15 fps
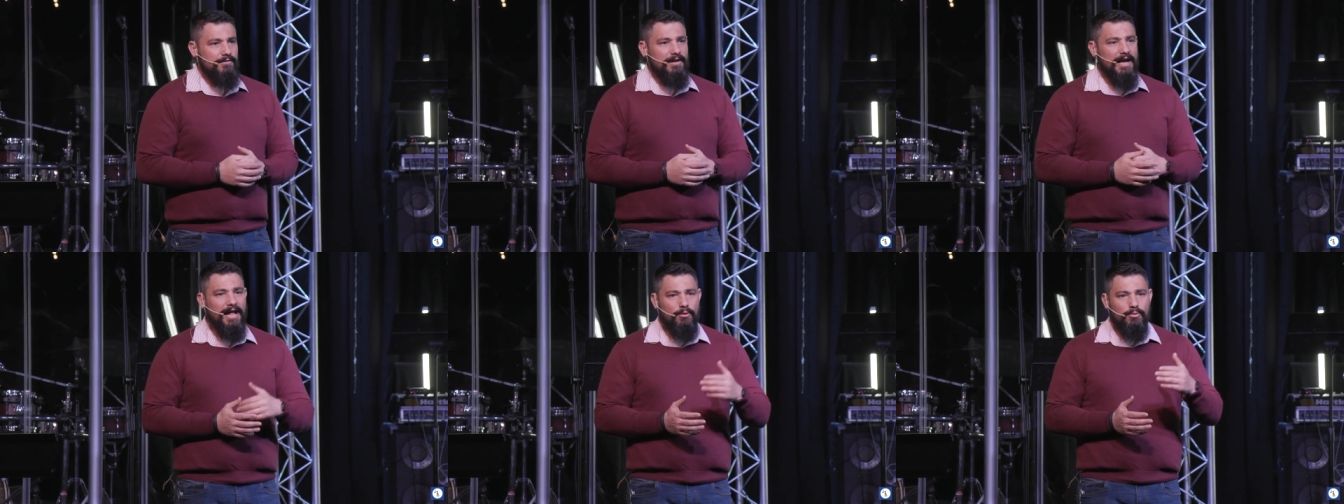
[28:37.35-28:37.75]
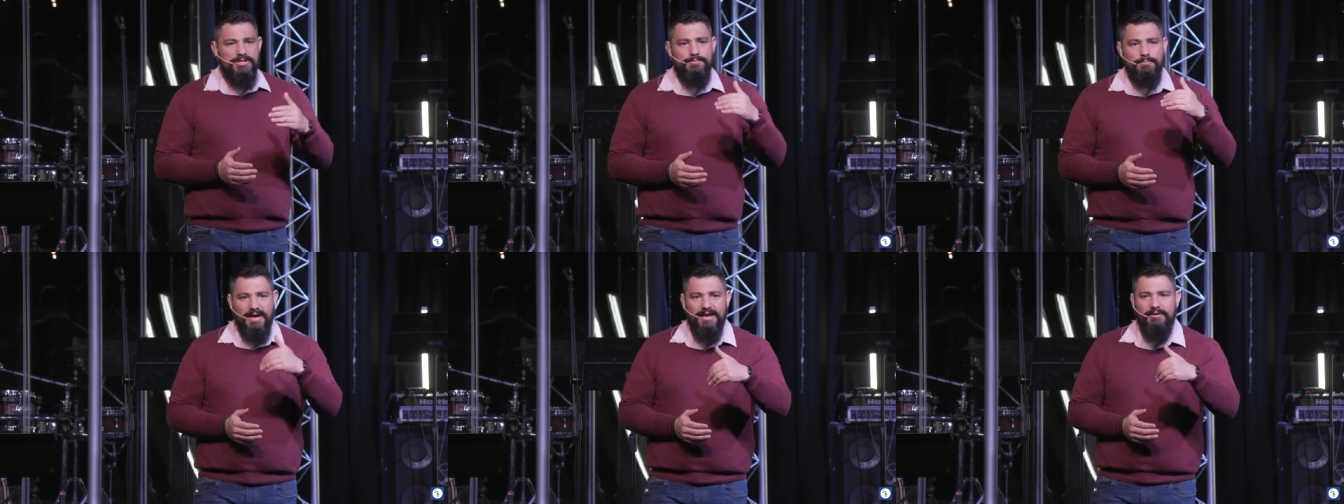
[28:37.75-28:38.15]
Hell
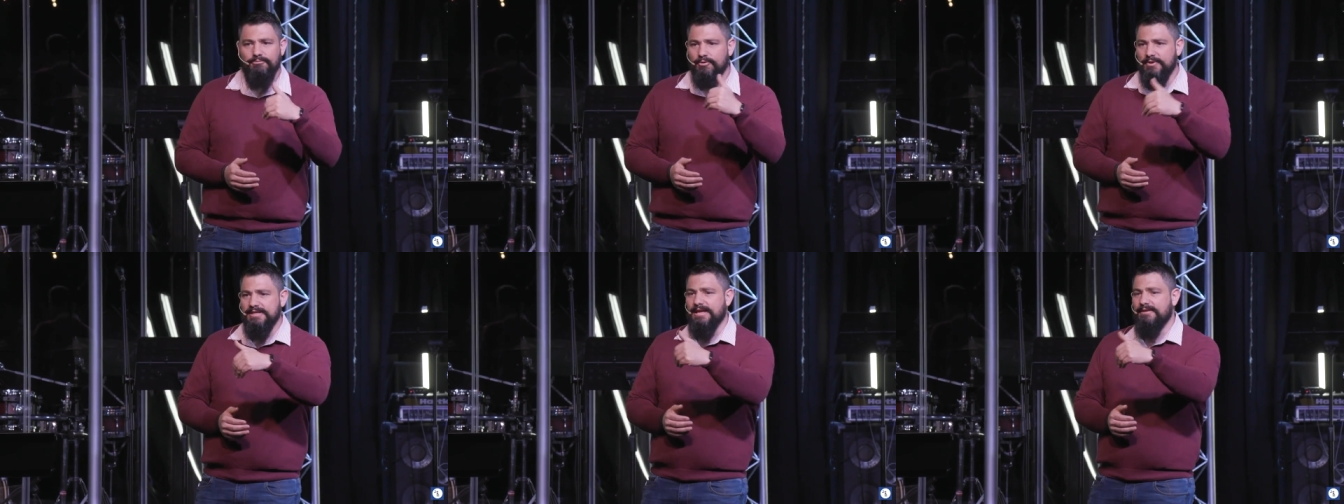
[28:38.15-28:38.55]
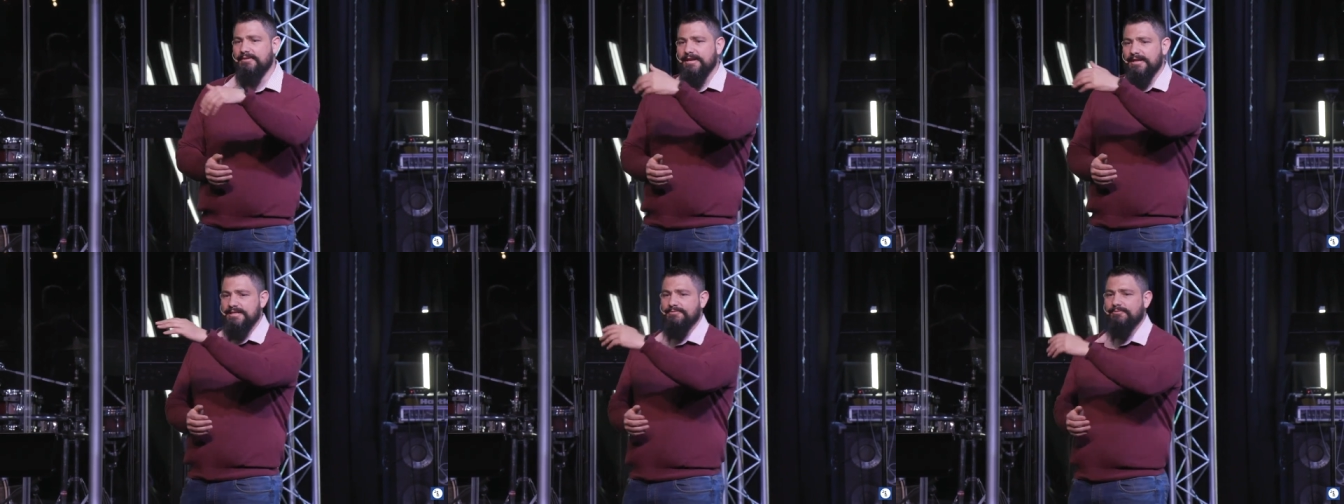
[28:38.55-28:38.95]
was made for the
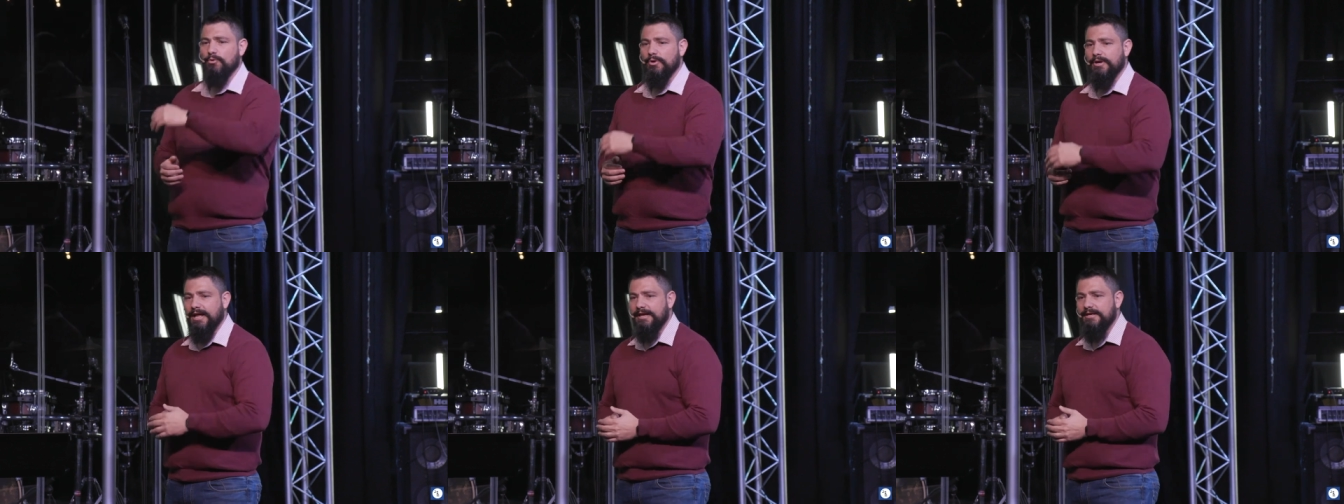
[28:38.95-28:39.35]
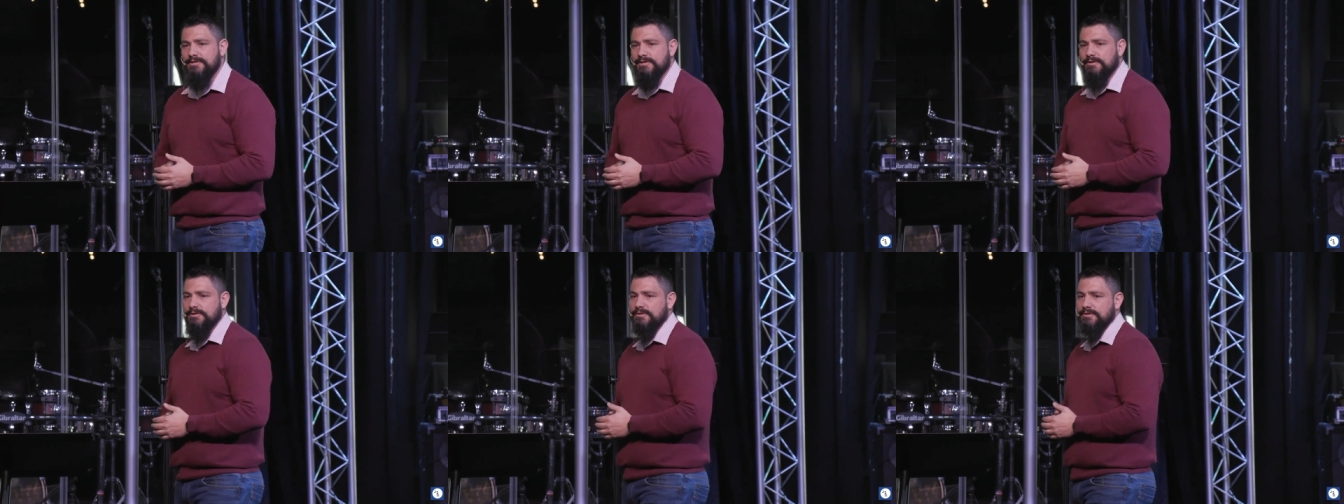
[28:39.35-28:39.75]
devil and his fallen
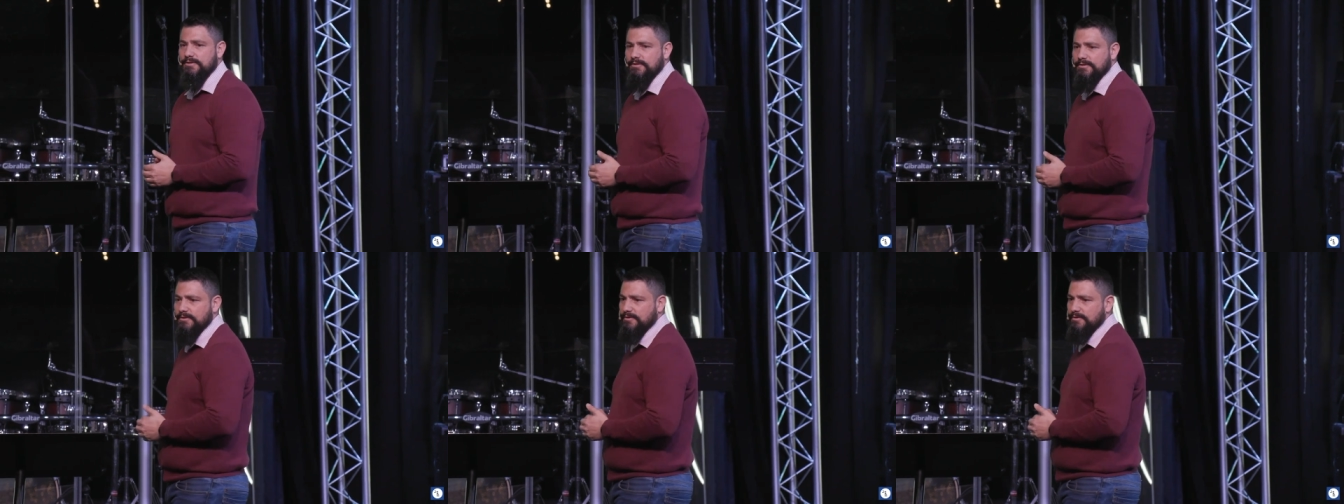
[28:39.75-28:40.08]
angels.